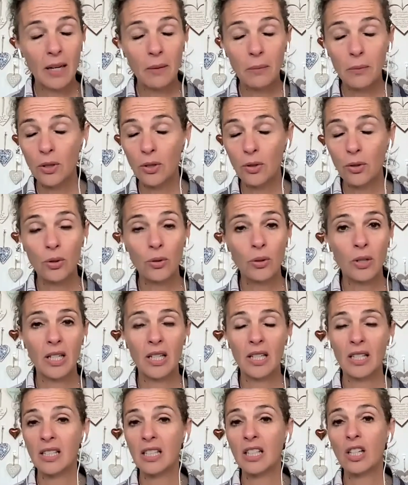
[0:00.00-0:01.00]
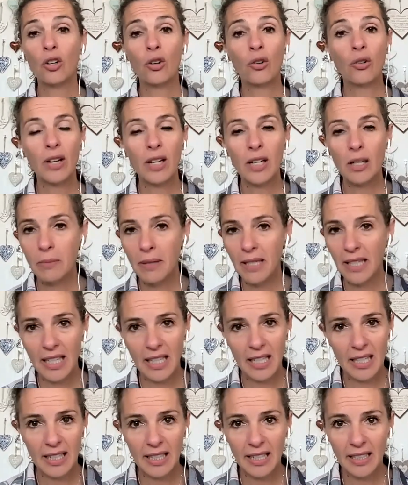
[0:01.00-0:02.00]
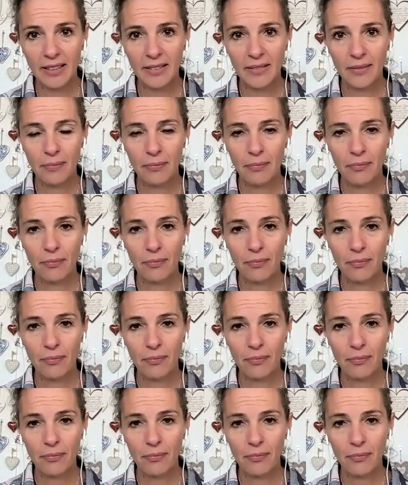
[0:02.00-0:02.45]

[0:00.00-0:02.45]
comes through, it is incredibly healing.